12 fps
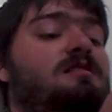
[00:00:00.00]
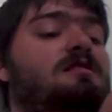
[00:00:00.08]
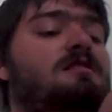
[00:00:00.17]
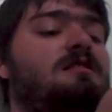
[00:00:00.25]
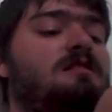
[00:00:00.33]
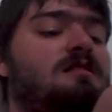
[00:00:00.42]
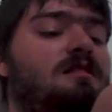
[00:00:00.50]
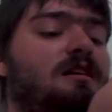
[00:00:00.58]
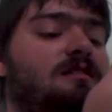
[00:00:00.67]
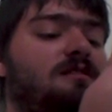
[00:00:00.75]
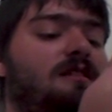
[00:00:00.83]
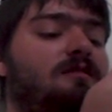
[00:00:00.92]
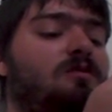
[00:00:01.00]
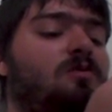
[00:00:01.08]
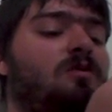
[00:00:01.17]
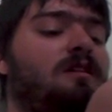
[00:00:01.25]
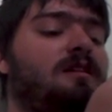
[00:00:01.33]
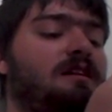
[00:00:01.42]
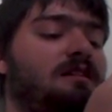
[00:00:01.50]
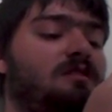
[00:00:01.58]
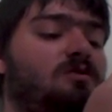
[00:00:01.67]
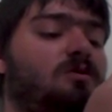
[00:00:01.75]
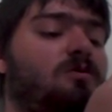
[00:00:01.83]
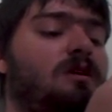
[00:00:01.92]
I said to her,
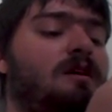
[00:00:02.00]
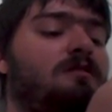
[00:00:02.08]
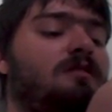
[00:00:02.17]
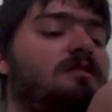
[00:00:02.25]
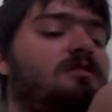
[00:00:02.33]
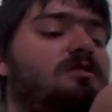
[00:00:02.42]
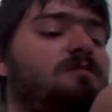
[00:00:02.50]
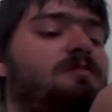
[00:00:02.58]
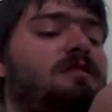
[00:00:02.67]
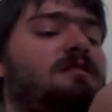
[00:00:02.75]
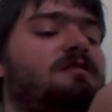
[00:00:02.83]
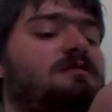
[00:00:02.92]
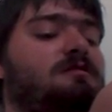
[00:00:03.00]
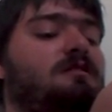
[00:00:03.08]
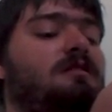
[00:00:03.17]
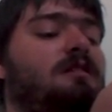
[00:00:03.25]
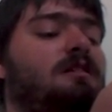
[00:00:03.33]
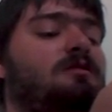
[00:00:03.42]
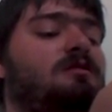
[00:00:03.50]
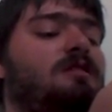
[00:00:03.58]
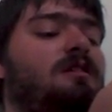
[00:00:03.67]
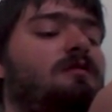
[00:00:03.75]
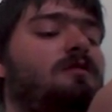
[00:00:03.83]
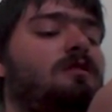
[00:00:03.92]
doing everything I could to tease her. I didn't
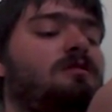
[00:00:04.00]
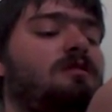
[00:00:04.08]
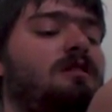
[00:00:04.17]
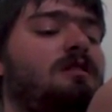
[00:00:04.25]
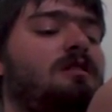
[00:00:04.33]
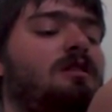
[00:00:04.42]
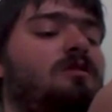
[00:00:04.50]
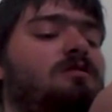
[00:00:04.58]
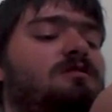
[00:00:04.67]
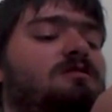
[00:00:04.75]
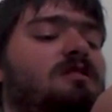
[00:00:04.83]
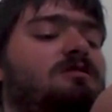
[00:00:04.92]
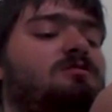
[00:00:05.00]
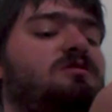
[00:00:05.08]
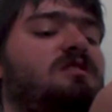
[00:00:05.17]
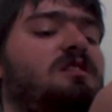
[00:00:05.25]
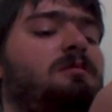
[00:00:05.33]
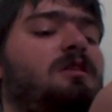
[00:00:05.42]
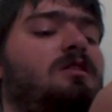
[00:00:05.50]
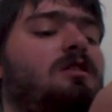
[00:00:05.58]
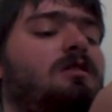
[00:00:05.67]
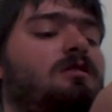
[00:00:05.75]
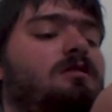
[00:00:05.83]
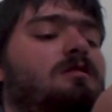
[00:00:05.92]
think of all this time just dating me
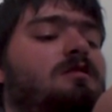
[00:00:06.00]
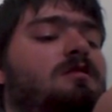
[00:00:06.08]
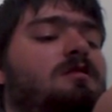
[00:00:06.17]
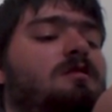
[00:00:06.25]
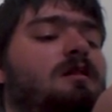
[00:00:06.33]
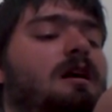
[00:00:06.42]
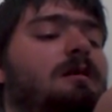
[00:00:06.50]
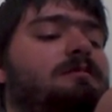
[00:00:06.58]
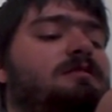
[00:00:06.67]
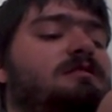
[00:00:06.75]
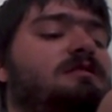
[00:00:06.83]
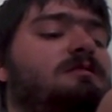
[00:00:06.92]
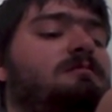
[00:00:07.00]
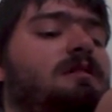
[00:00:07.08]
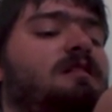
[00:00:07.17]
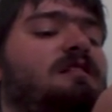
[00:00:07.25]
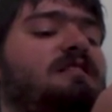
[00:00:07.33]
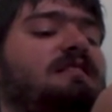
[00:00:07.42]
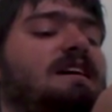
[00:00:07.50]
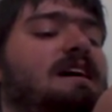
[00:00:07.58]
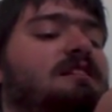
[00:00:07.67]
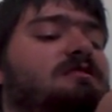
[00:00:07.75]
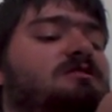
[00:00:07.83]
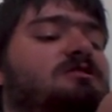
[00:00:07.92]
on. I'm sure it didn't mean like
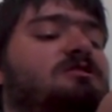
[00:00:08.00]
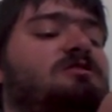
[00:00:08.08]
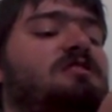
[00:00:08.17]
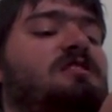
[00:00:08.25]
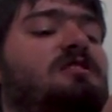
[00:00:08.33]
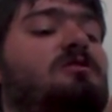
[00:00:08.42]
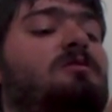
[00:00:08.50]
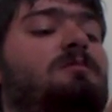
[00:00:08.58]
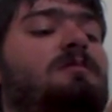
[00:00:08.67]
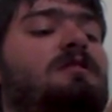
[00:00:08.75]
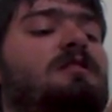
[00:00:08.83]
that. Should be cute.